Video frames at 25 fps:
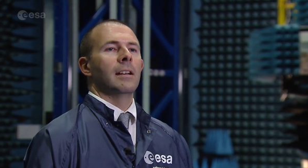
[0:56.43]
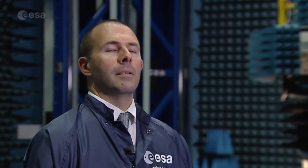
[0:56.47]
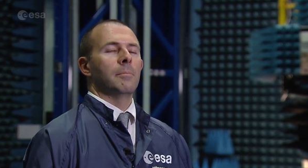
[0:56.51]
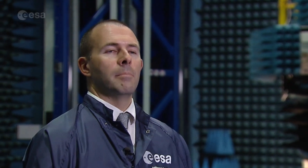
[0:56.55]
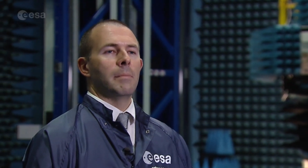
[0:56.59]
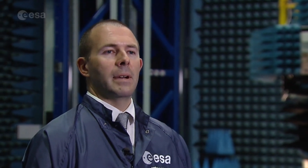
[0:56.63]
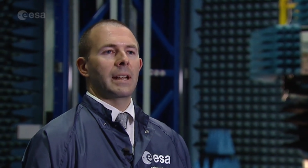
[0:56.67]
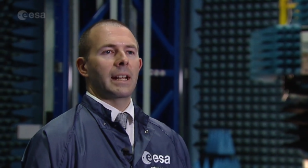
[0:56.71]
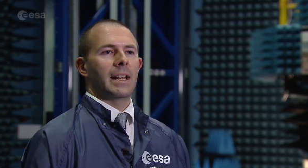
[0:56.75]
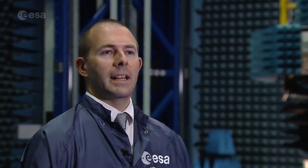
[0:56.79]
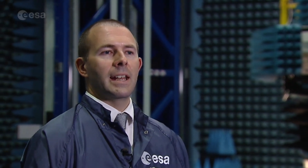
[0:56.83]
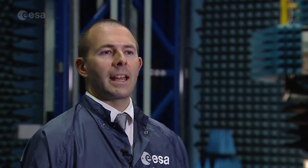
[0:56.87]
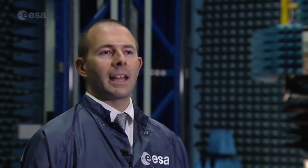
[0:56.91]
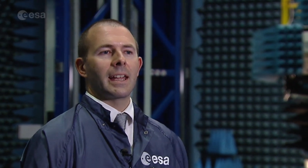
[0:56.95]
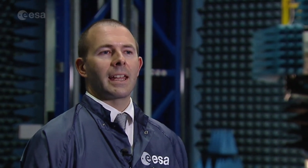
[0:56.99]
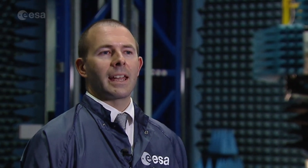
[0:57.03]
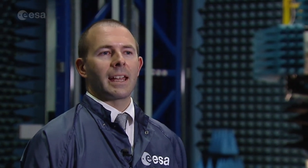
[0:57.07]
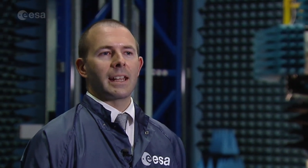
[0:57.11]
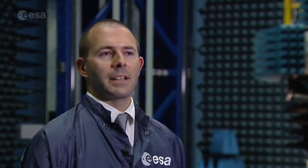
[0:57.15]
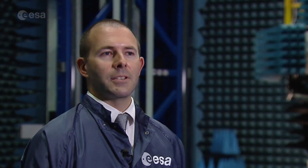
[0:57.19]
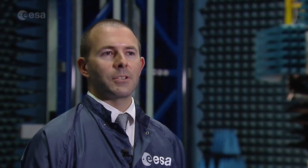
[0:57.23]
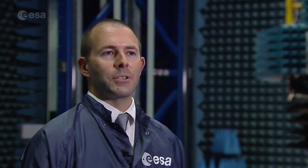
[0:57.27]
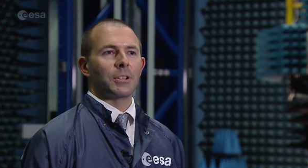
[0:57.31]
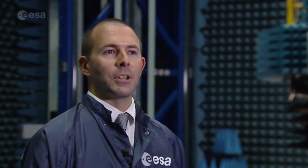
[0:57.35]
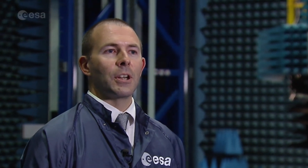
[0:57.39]
many
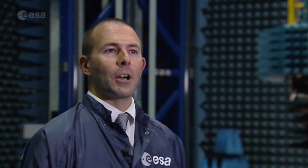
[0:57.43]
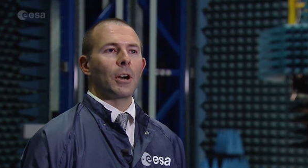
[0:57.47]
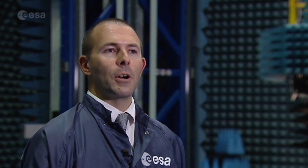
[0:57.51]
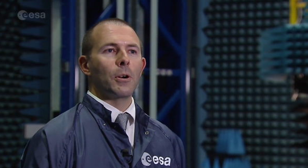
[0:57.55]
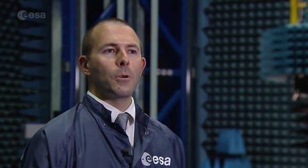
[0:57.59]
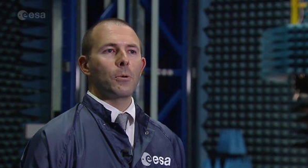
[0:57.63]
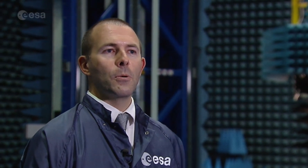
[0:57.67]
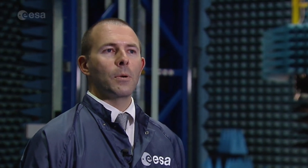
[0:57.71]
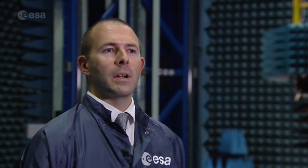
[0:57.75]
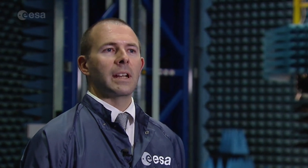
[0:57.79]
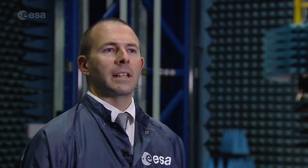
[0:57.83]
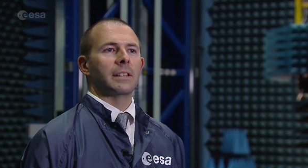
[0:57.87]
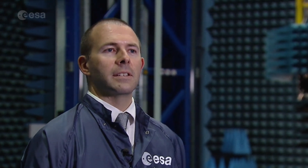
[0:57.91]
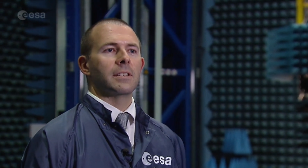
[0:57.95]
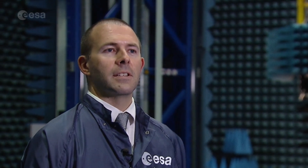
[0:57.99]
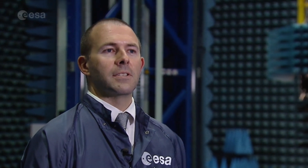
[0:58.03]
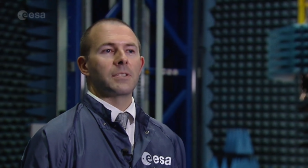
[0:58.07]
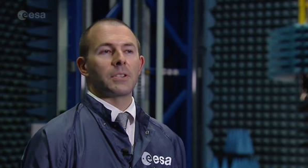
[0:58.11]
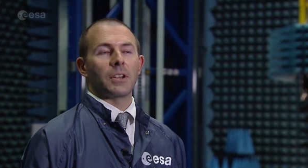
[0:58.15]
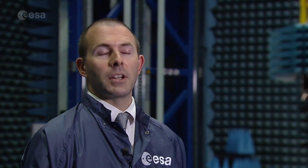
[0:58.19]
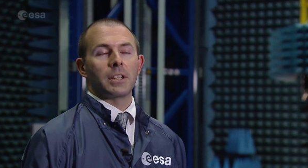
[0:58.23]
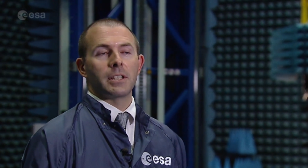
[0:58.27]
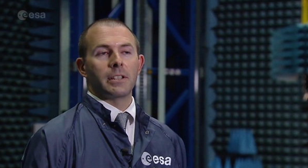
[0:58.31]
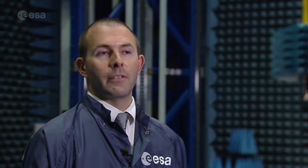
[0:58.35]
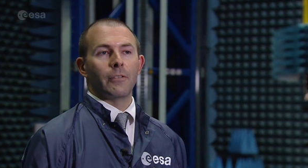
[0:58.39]
decades ago the
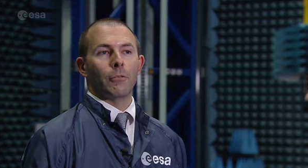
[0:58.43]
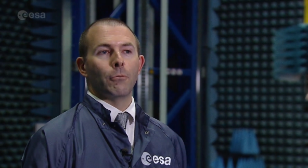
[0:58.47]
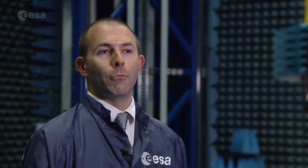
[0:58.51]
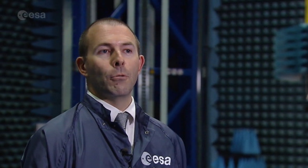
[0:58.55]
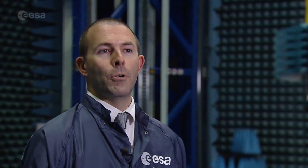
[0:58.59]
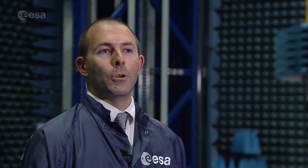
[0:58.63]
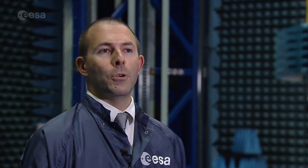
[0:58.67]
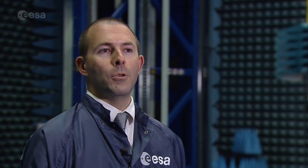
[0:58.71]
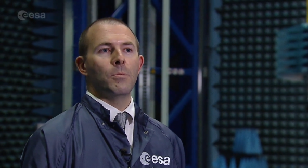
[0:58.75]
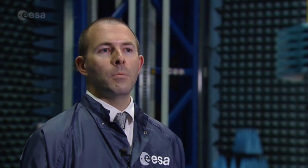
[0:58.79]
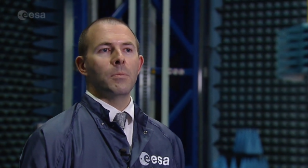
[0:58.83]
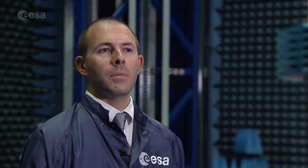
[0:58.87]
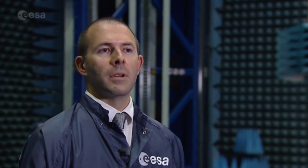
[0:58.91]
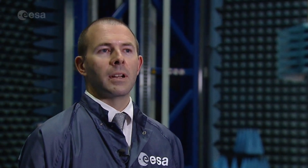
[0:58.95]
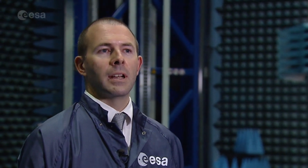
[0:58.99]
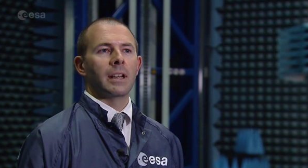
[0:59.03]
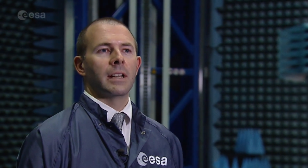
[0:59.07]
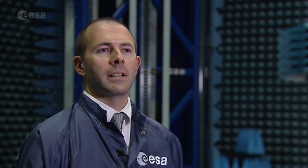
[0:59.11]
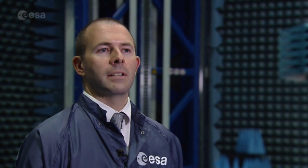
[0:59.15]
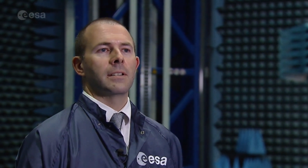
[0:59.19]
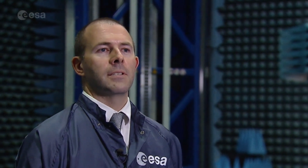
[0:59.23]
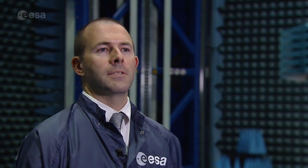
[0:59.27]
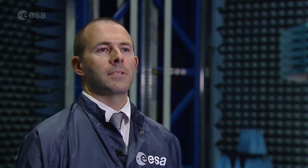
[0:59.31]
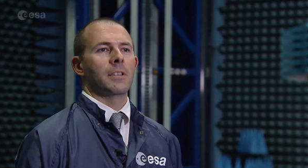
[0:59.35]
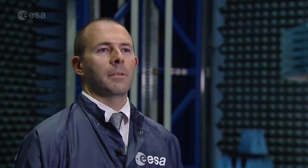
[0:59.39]
size of a room
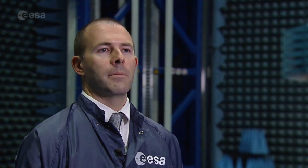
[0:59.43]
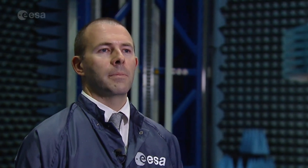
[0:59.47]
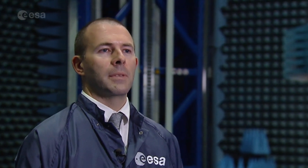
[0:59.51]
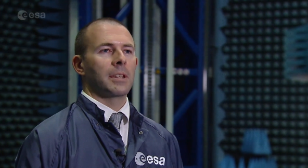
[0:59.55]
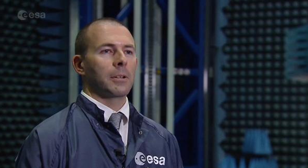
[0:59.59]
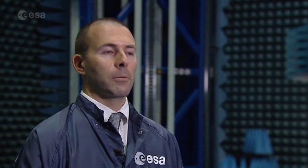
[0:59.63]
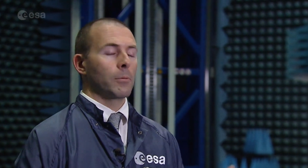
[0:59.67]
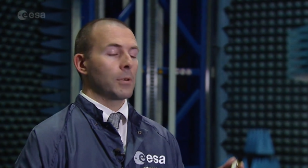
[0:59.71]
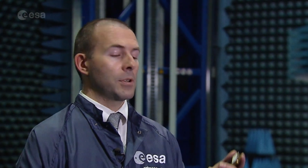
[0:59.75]
to something